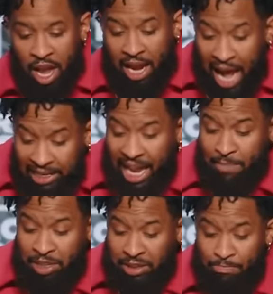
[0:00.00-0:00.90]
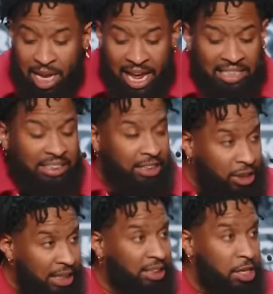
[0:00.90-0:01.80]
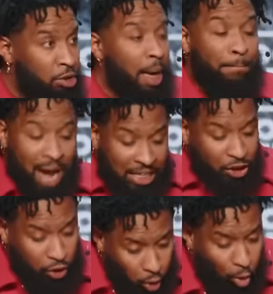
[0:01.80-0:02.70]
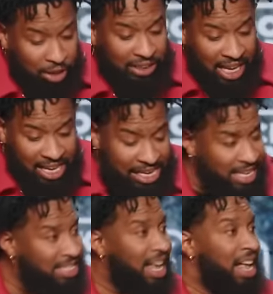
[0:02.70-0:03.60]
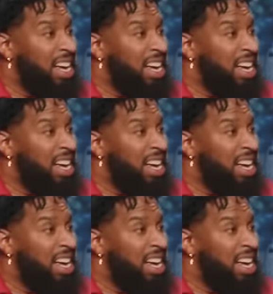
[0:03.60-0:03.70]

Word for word: And I came to submit and suggest to you that my source is